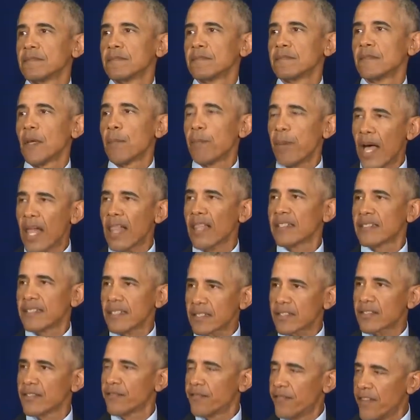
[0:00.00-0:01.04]
A
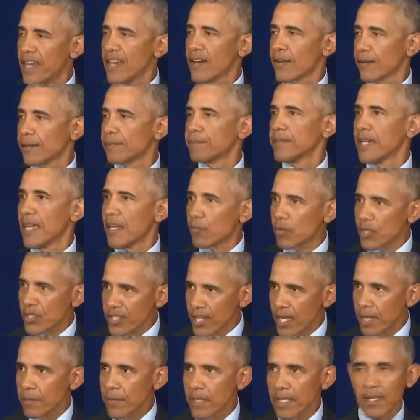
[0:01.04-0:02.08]
politics of fear and
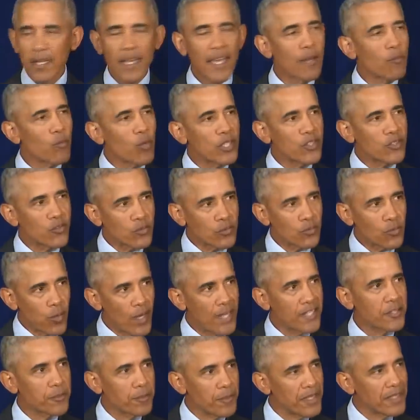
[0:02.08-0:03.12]
resentment and
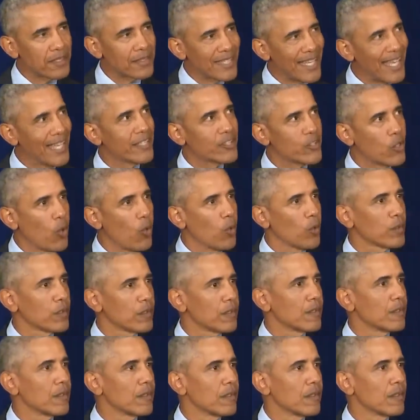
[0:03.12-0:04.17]
retrenchment takes hold,
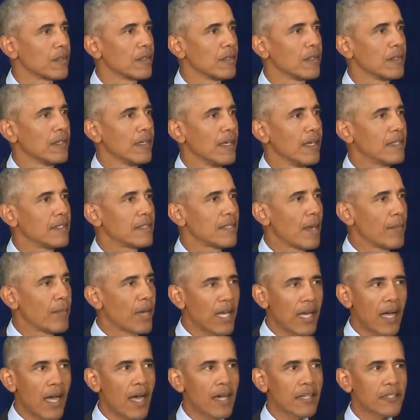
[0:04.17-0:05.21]
and
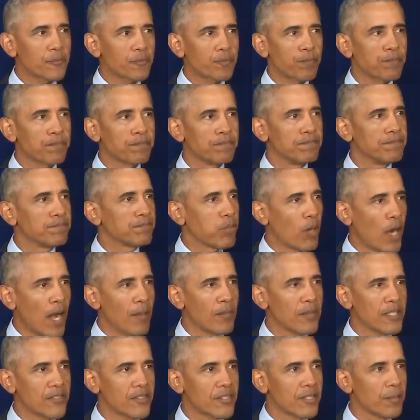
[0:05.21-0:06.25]
demagogues
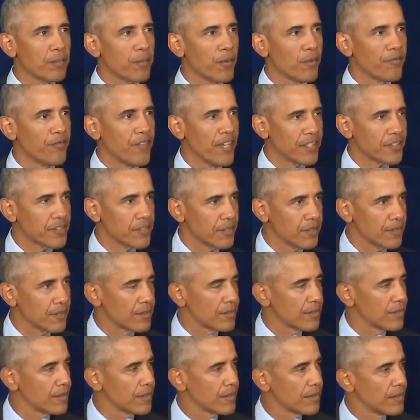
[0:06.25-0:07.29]
promise simple
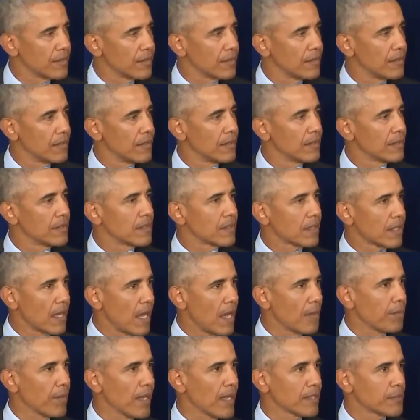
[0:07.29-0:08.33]
fixes to
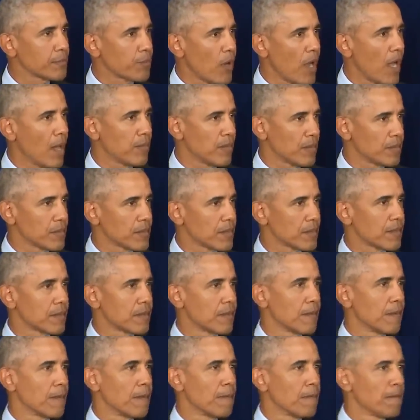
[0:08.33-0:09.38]
complex problems.
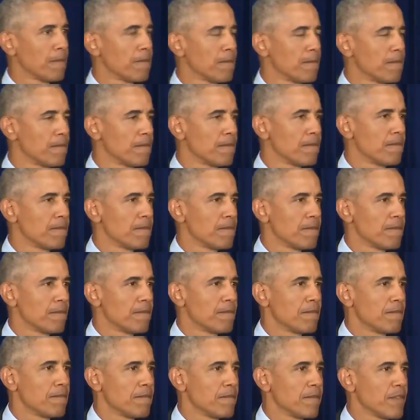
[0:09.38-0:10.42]

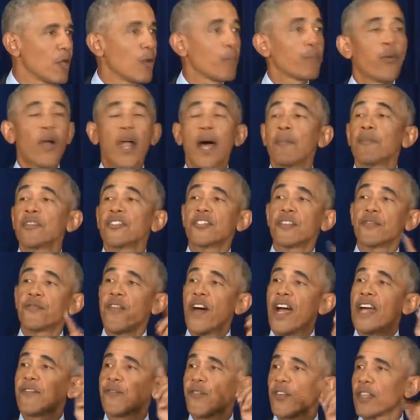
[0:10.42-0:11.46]
No promise to
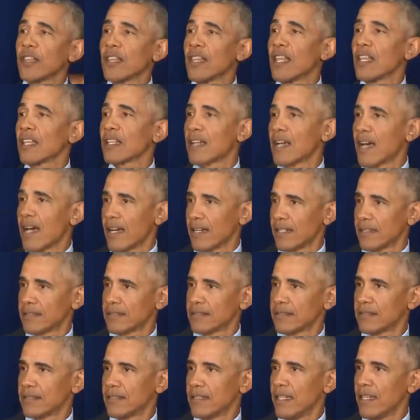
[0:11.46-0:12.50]
fight for the little guy,
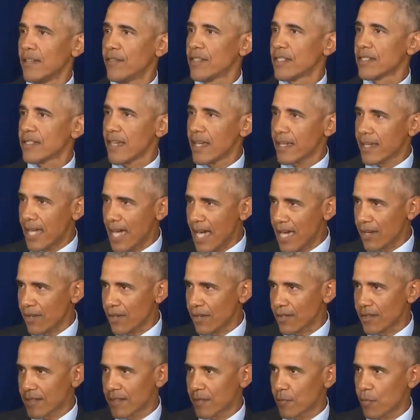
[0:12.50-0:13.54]
even as they cater
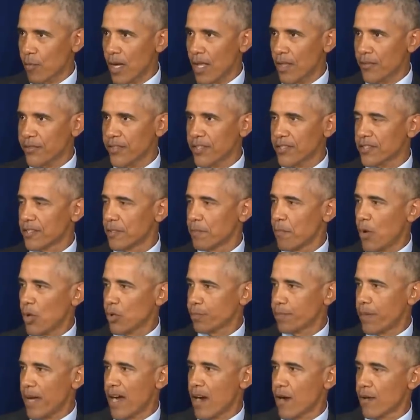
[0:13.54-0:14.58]
to the wealthiest and most
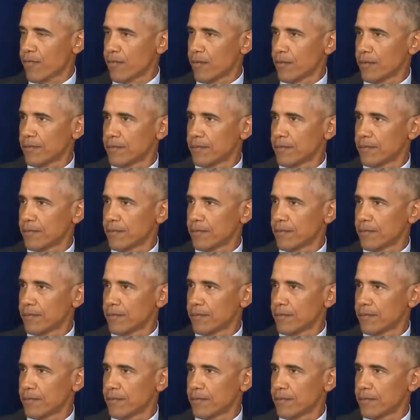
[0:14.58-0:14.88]
powerful.